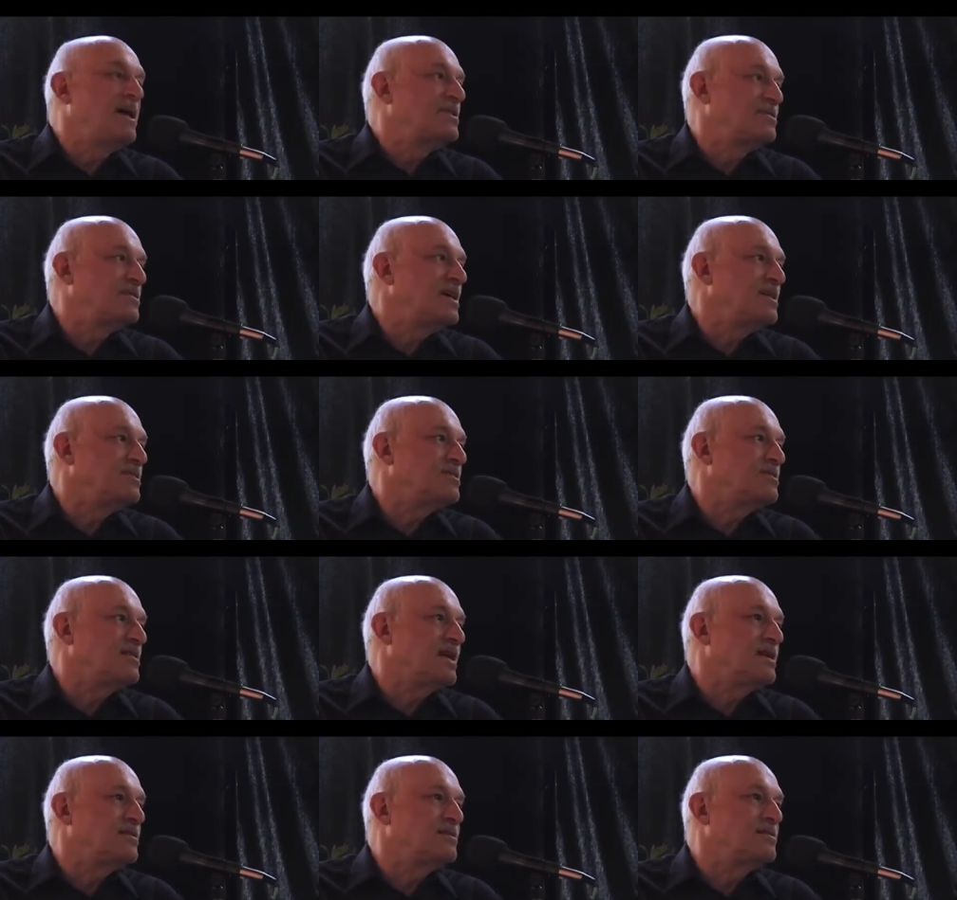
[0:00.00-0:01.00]
make sense,
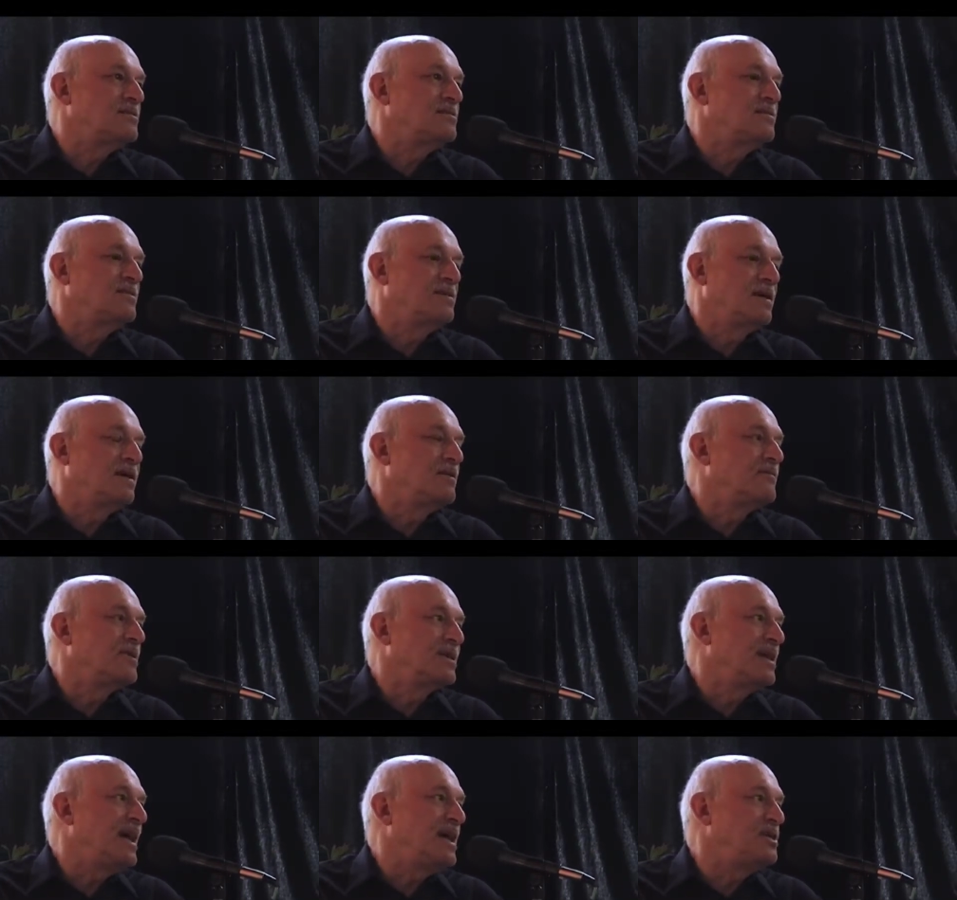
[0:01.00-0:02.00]
that are
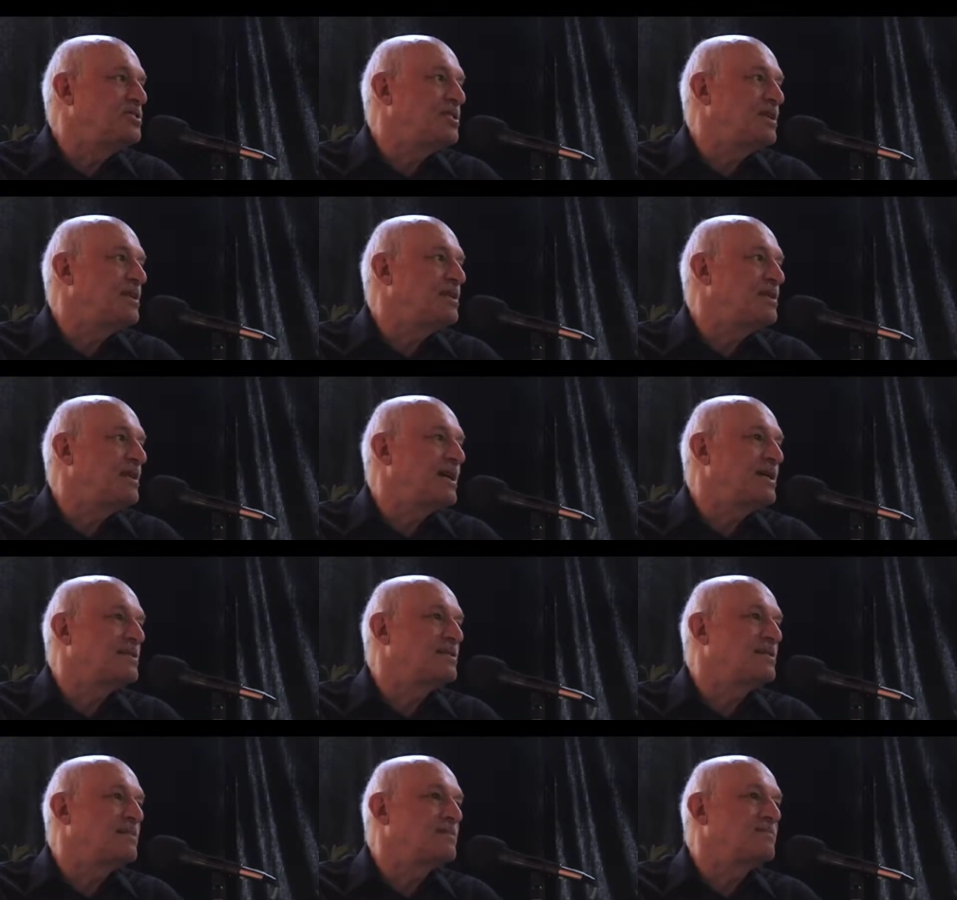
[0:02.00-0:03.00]
engaging, and
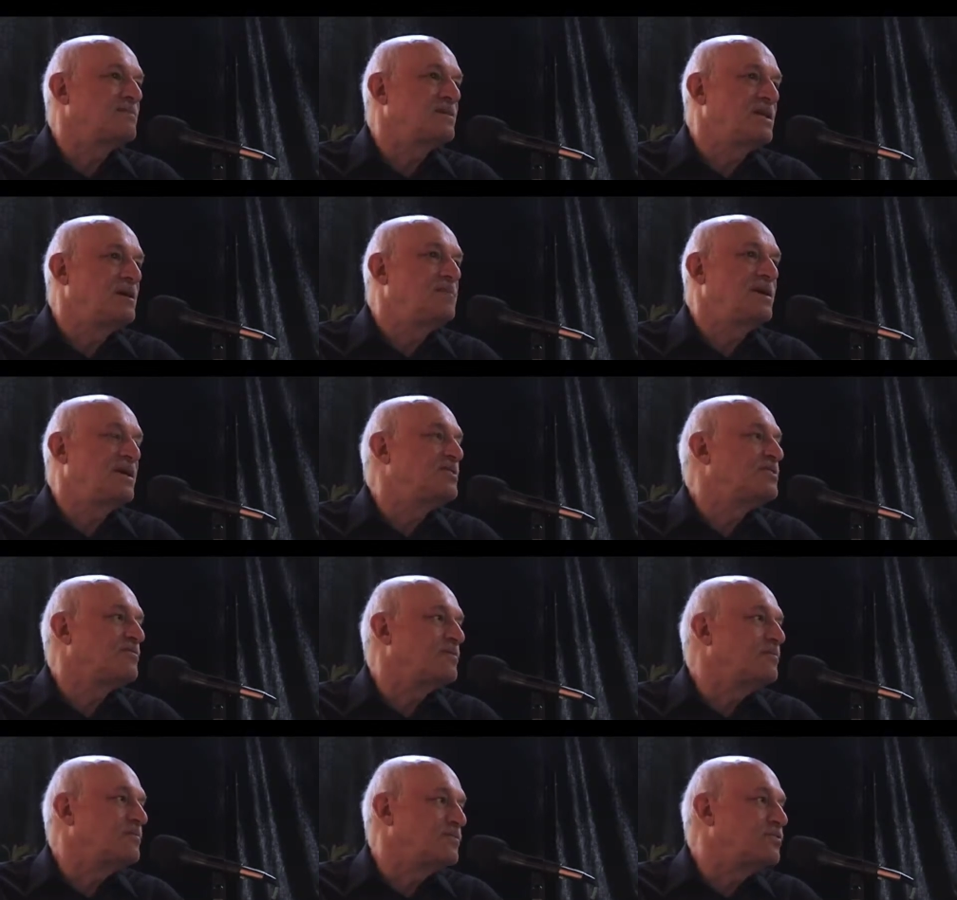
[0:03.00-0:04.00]
that keep kids
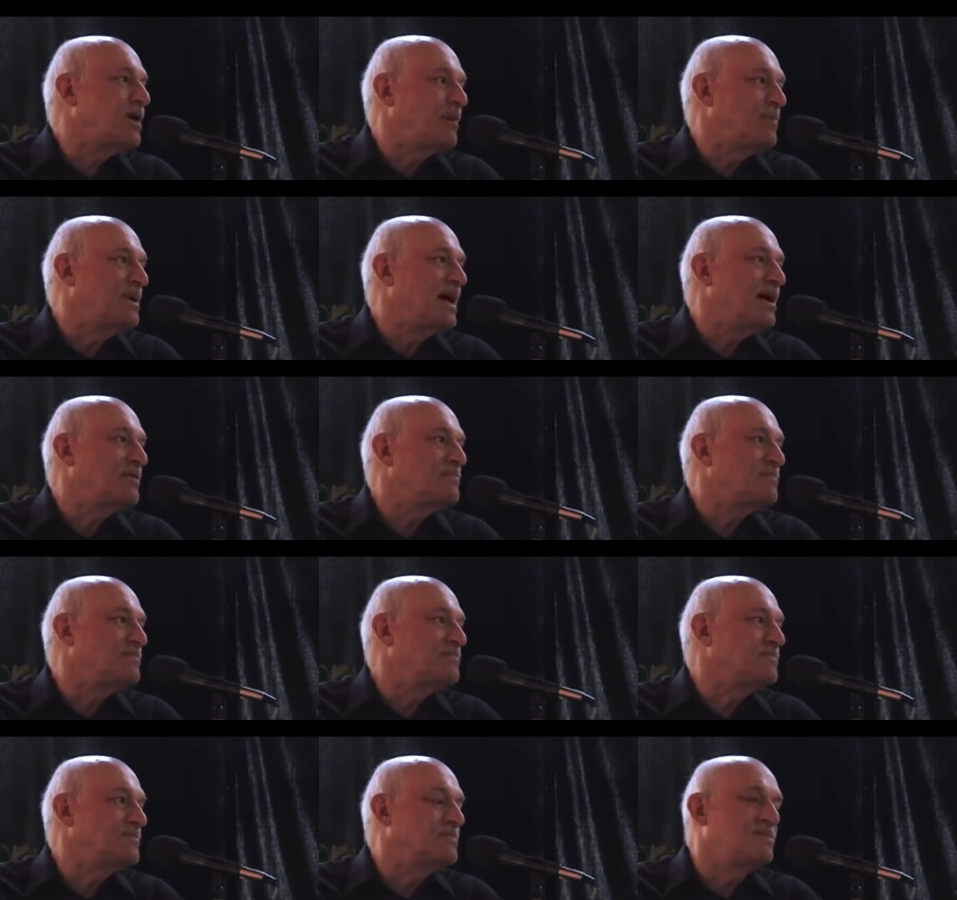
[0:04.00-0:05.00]
from dropping out
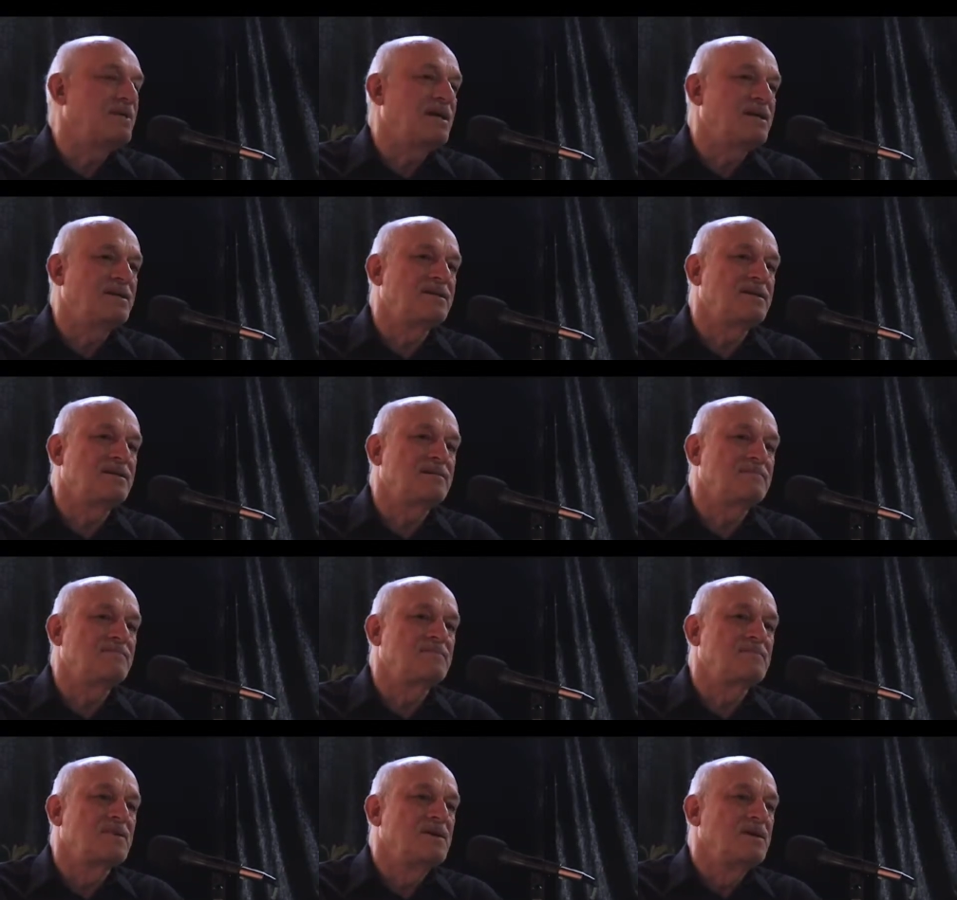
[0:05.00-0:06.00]
and
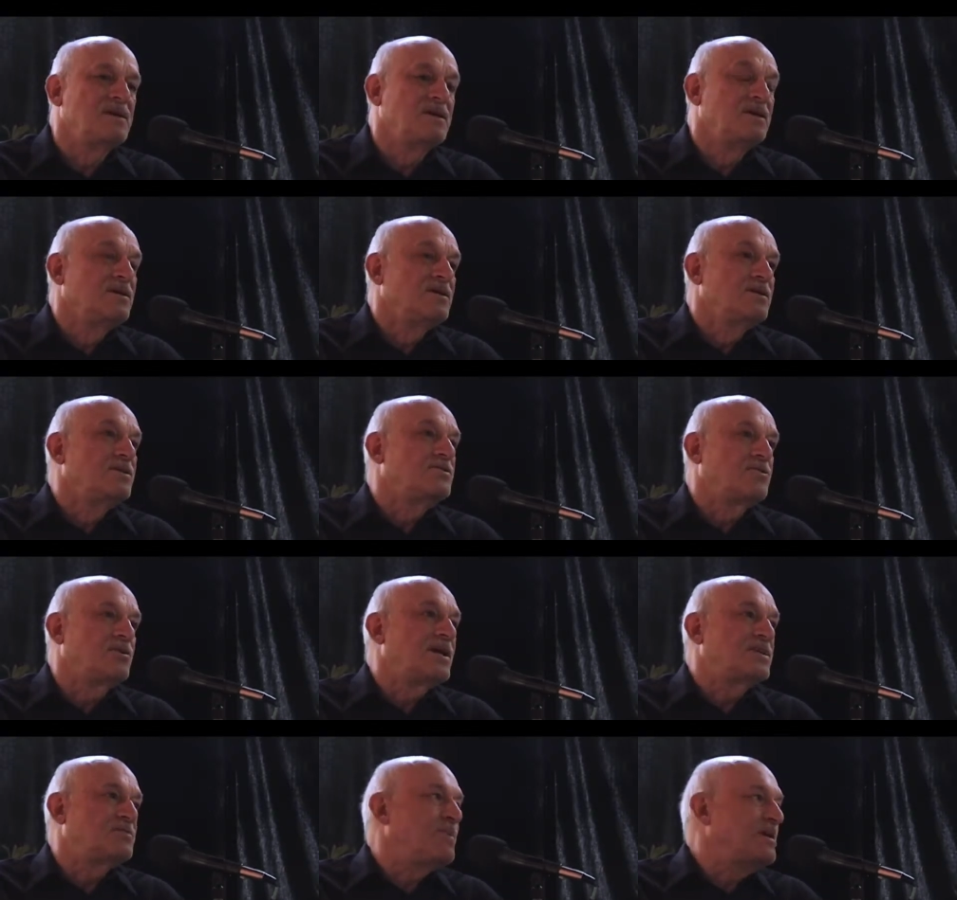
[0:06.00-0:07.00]

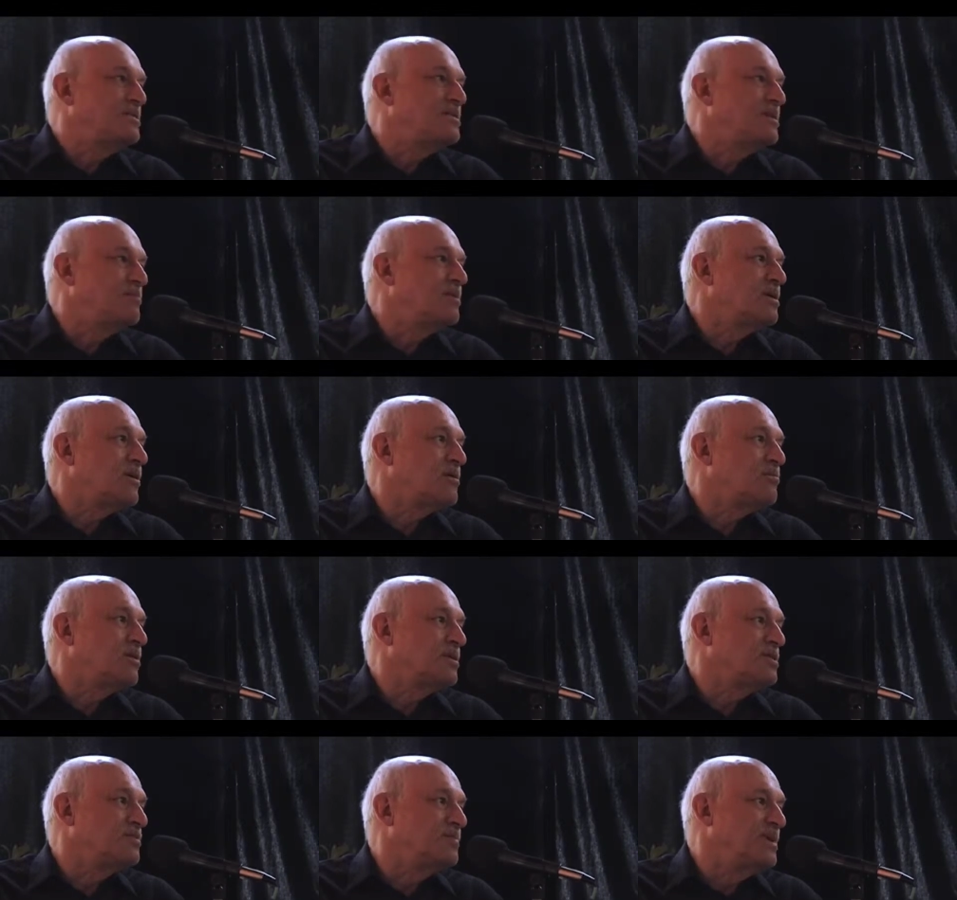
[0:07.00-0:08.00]
so that's basically what our
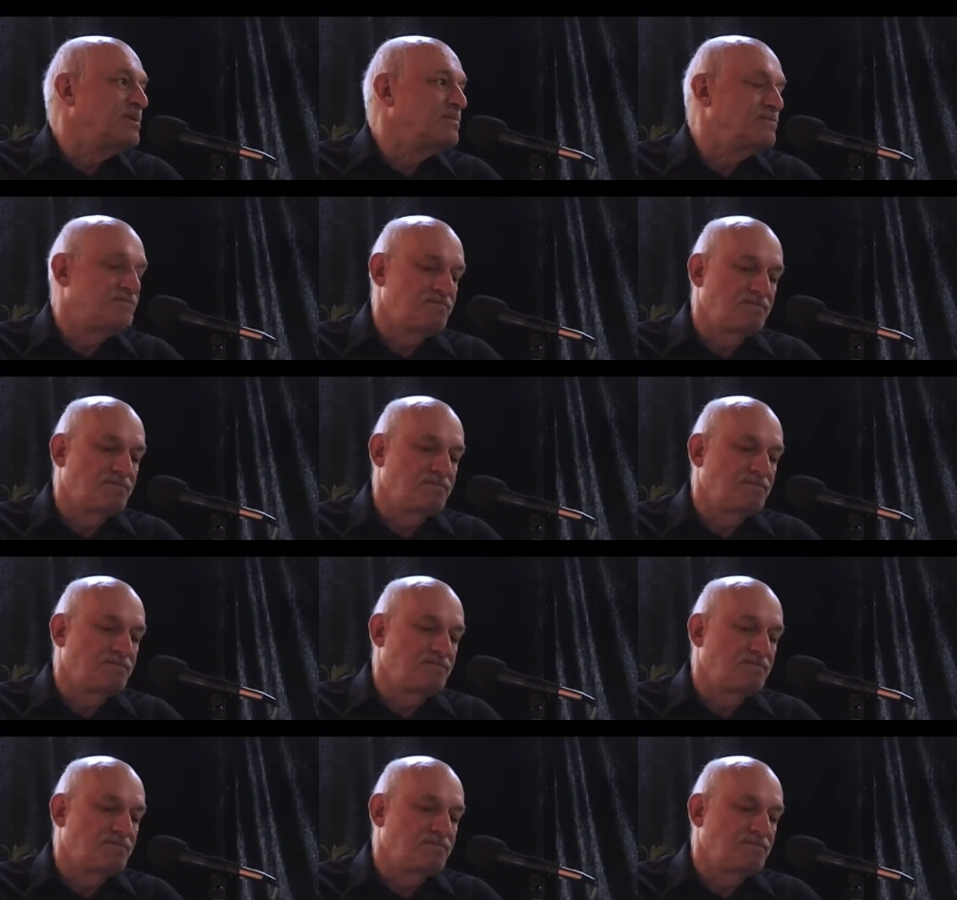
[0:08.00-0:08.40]
work has been.